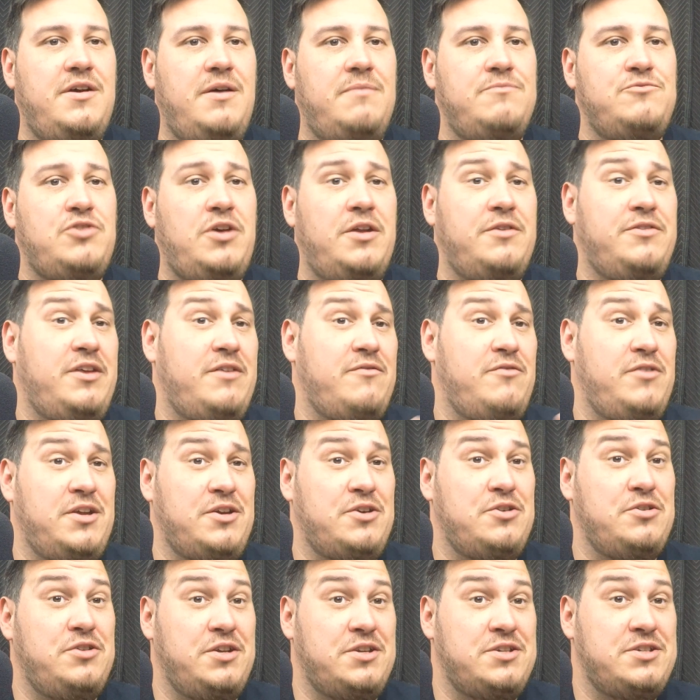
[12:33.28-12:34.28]
trying to think of a
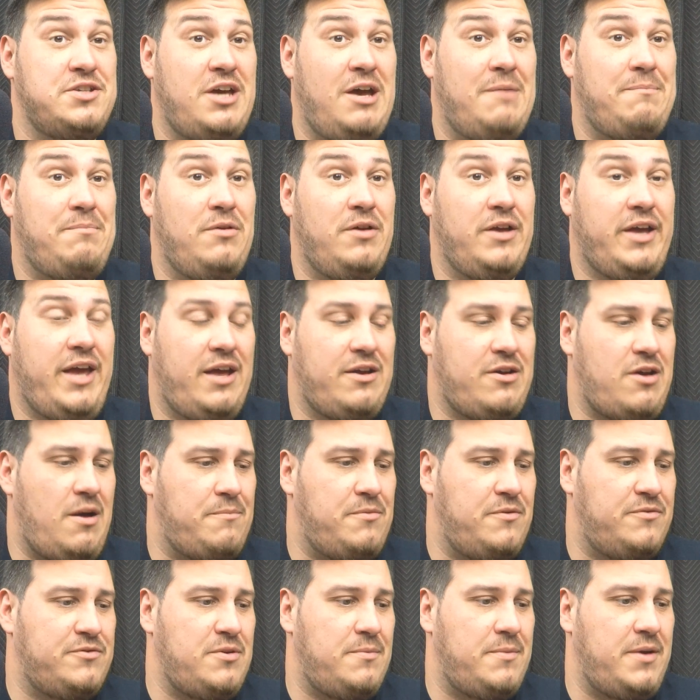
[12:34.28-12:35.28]
good example. I can't come up
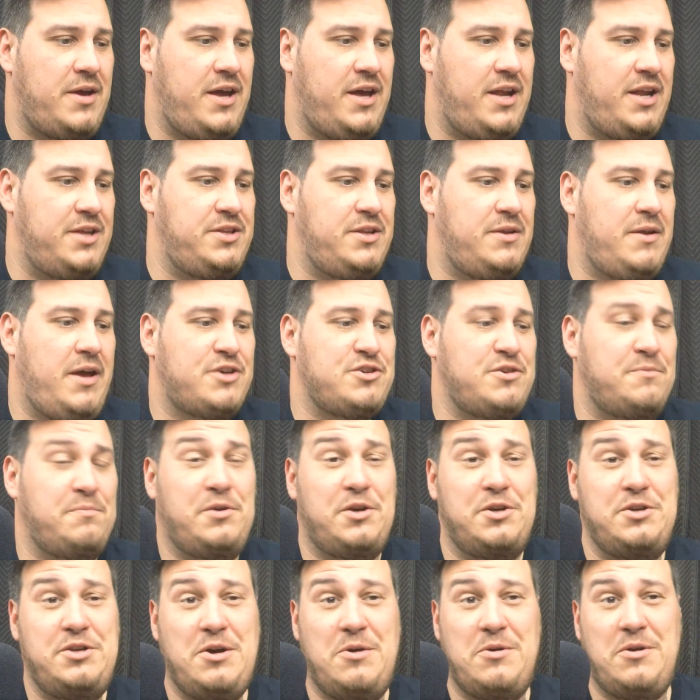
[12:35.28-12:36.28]
with the top of my head. I didn't actually put
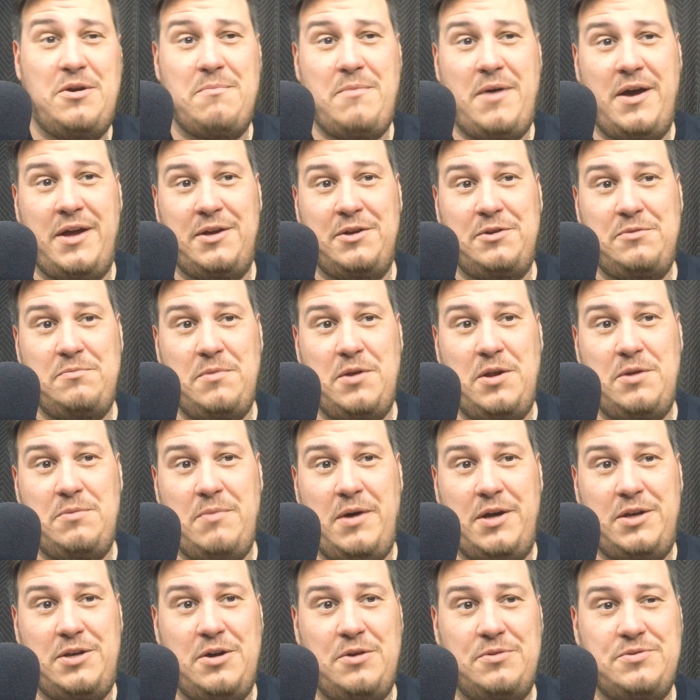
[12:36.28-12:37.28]
a note on
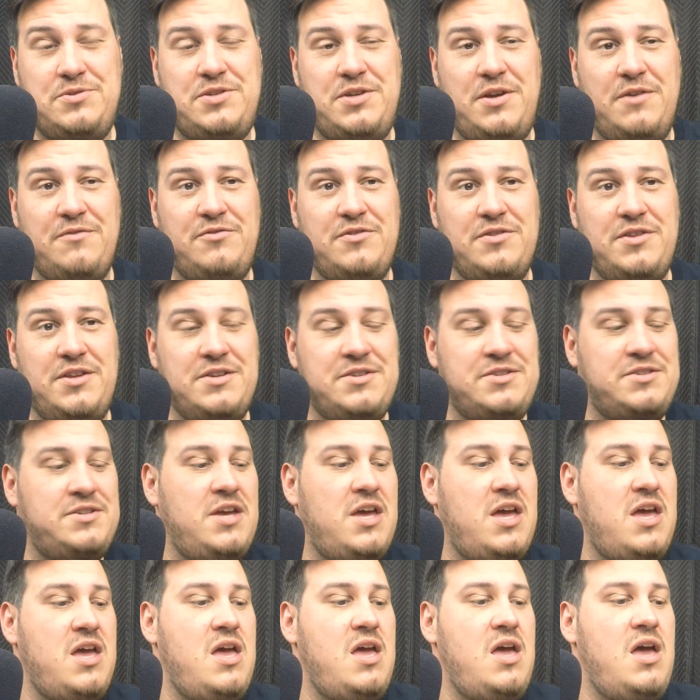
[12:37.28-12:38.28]
my notes here for this.
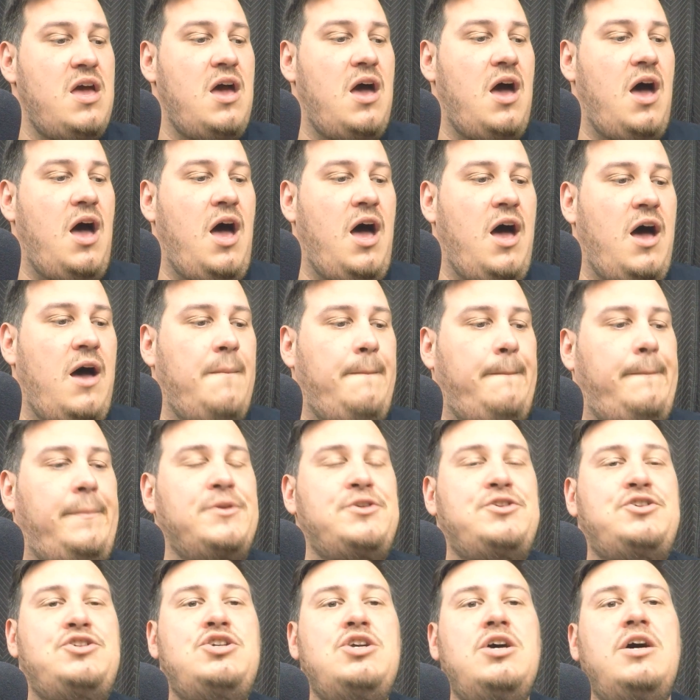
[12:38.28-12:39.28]
But
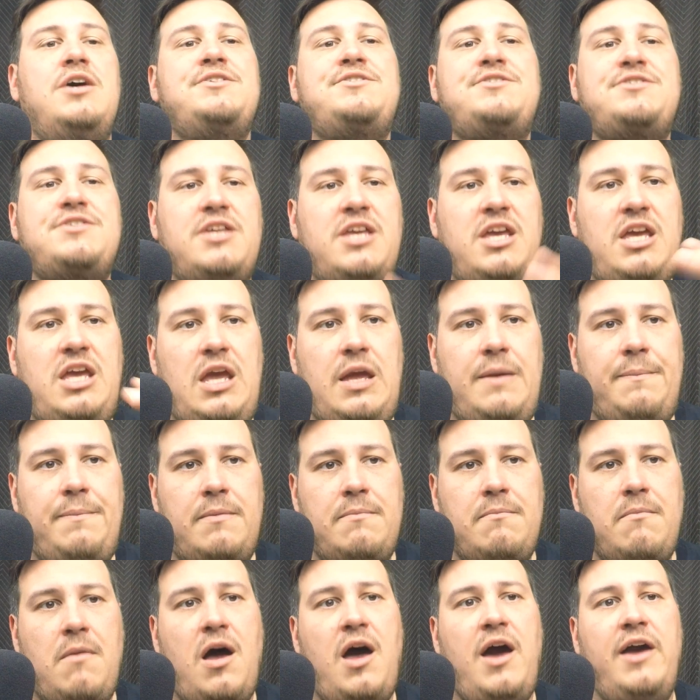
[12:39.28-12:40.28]
just keep in
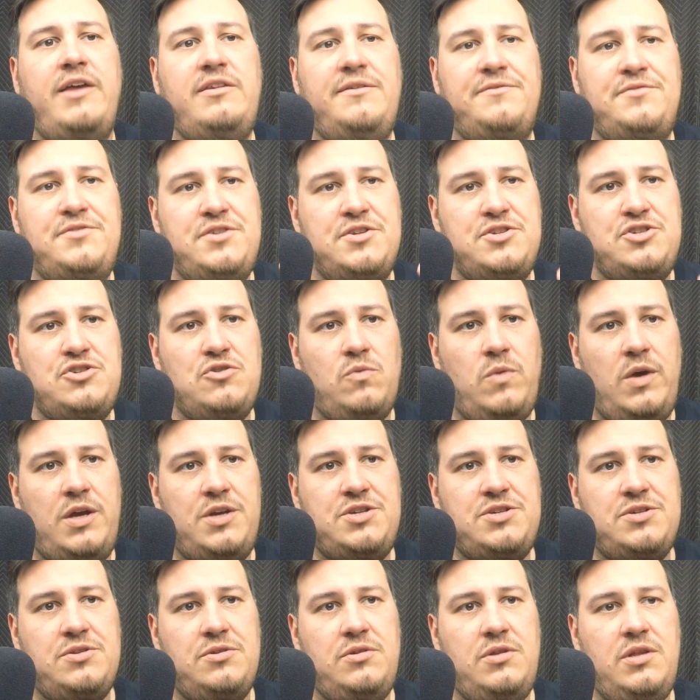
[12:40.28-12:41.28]
mind of
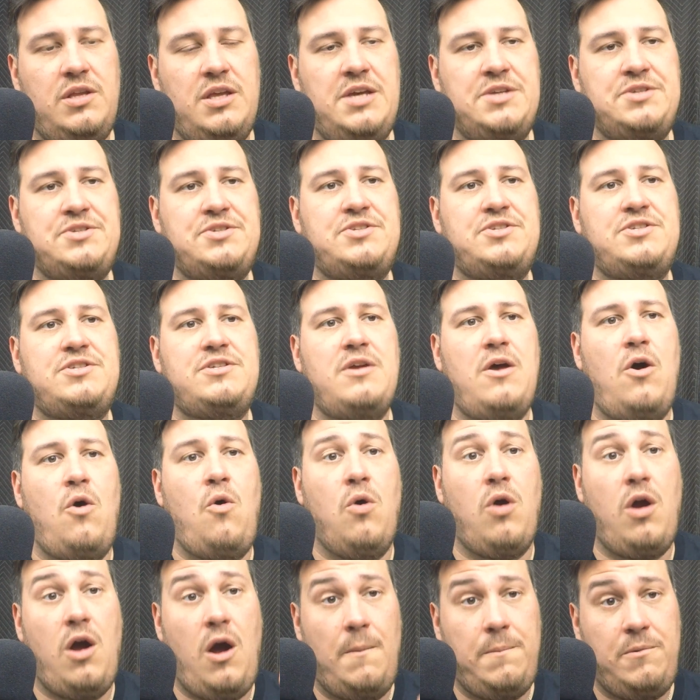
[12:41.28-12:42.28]
situational lists
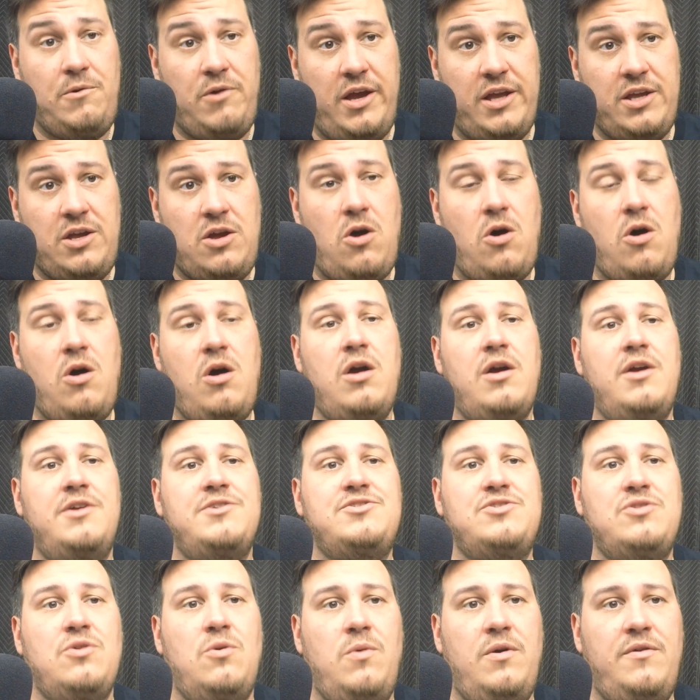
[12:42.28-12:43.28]
or upgrade
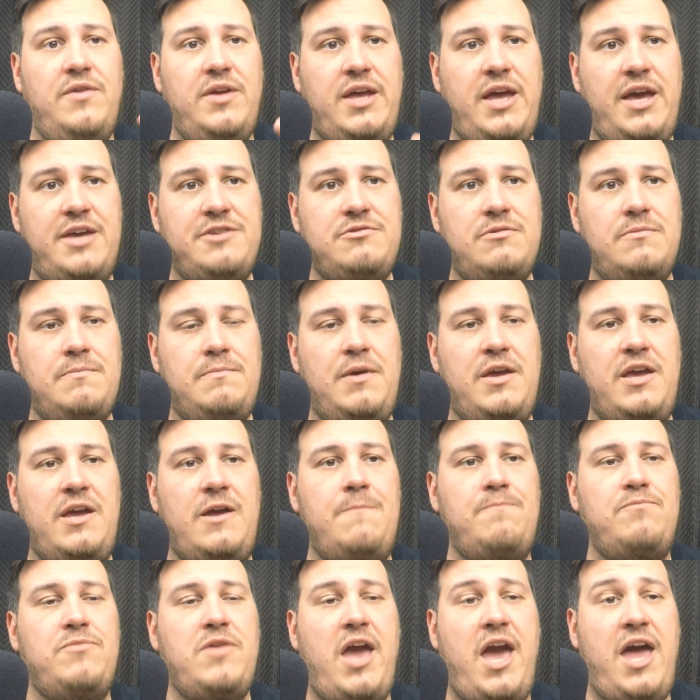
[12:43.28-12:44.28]
cards or whatever the case may
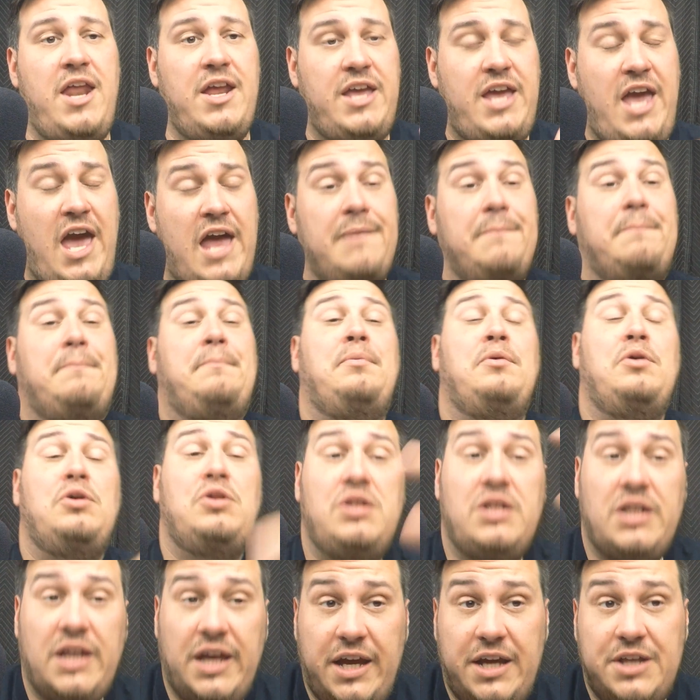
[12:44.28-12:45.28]
be. And again,
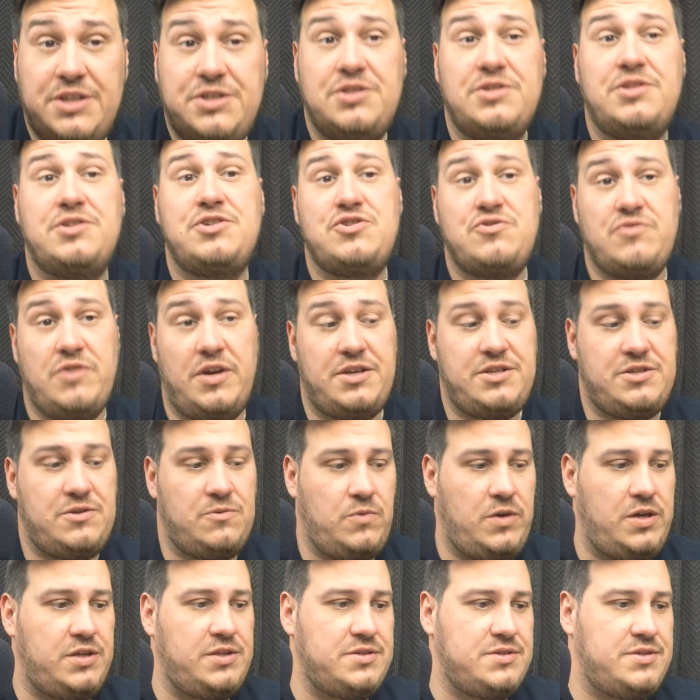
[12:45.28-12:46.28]
play to the strengths and
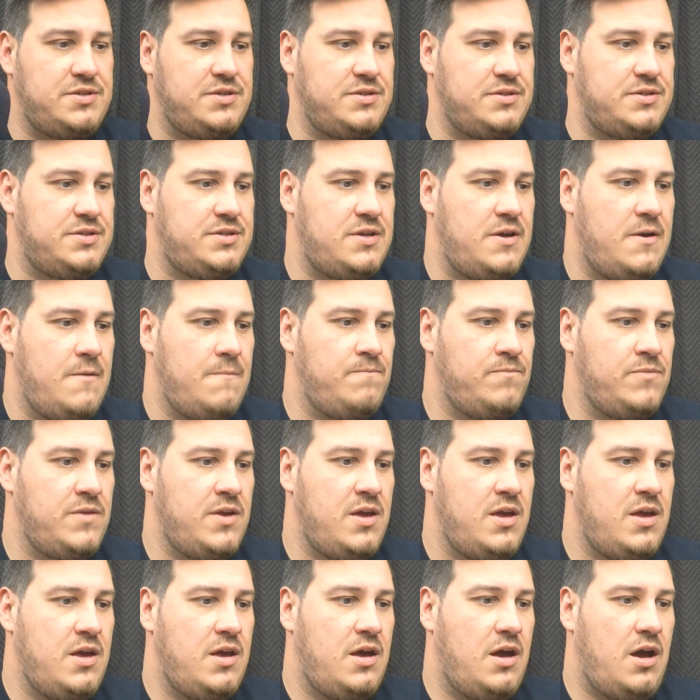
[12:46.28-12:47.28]
weaknesses.
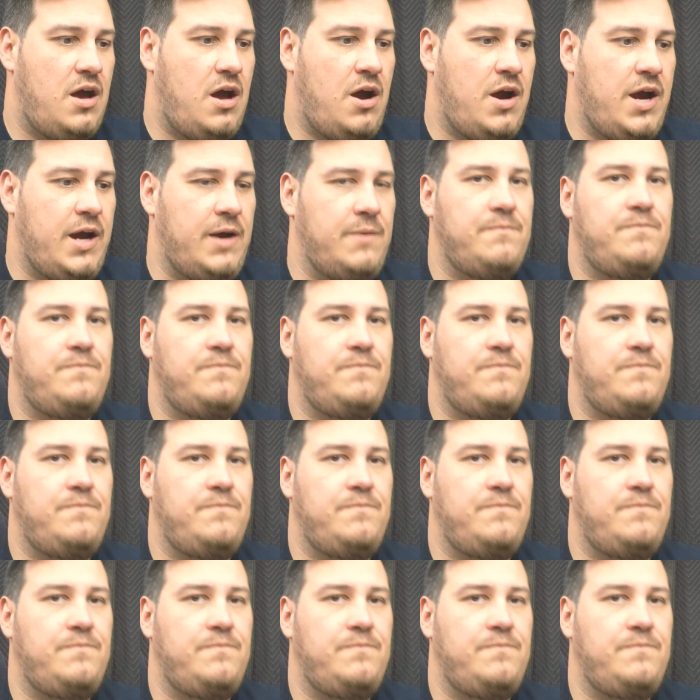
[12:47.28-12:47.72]
All right.